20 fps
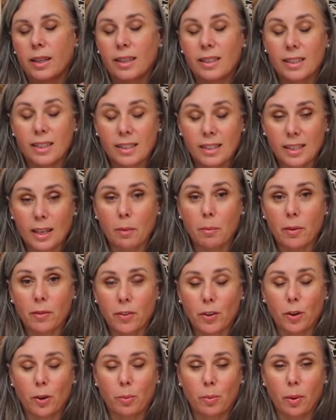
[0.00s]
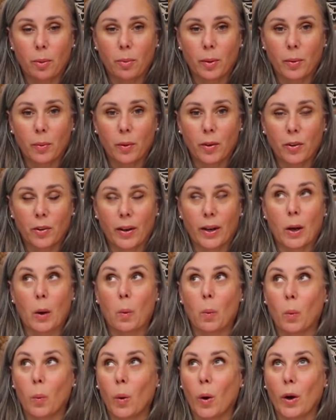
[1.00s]
Now some of you are probably wondering,
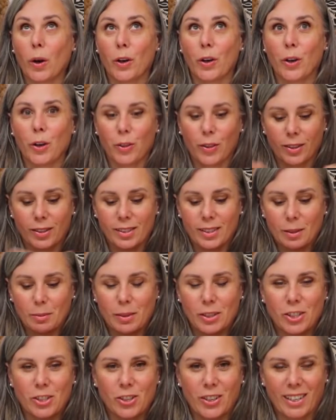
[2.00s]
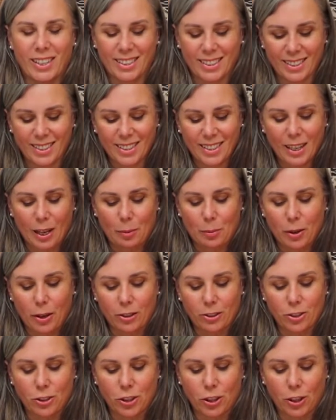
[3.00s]
what on earth is symmetry? I'm
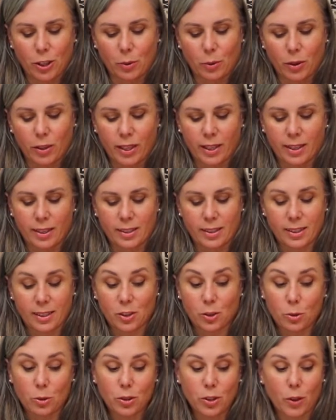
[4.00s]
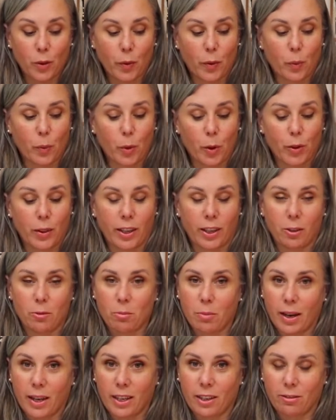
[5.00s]
going to show you what that is. It's also a word that you
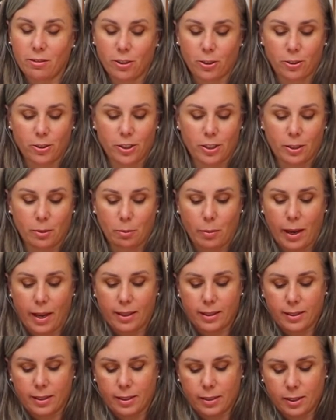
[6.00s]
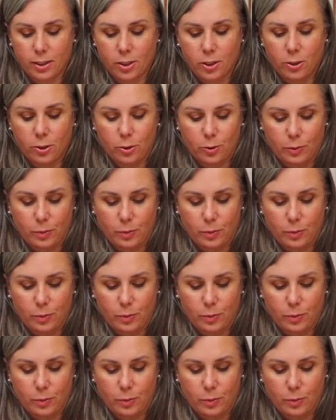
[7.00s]
may have learnt in maths at school.